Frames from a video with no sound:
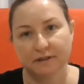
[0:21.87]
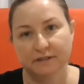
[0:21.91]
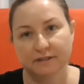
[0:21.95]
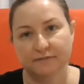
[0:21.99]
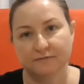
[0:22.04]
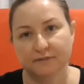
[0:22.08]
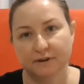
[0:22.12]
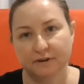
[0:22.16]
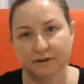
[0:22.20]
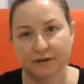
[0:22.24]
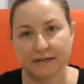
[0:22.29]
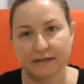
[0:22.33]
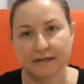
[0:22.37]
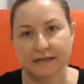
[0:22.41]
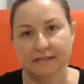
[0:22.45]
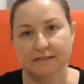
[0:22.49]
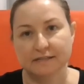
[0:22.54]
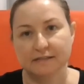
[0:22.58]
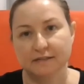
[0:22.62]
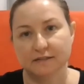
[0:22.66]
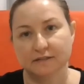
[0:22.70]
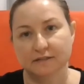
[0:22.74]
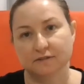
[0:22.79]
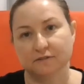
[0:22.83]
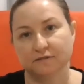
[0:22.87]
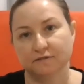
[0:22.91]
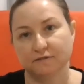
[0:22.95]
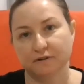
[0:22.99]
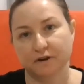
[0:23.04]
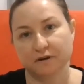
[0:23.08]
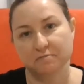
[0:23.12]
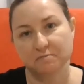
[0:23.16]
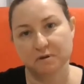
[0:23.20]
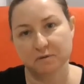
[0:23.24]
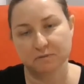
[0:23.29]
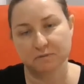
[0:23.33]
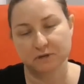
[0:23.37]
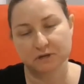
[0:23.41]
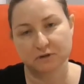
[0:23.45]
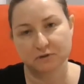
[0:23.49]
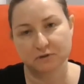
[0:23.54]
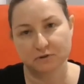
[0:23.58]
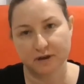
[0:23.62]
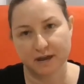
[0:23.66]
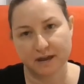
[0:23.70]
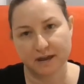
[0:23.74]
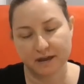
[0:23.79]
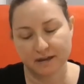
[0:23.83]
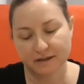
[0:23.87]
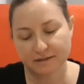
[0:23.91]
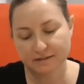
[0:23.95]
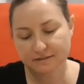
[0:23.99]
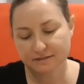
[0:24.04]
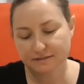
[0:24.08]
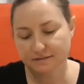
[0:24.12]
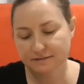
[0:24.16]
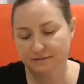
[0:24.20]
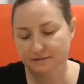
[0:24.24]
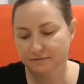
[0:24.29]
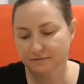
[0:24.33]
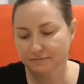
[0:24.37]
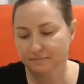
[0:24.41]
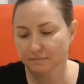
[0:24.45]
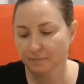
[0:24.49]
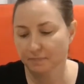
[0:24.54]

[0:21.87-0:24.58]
it's very easy to foam up in your hands.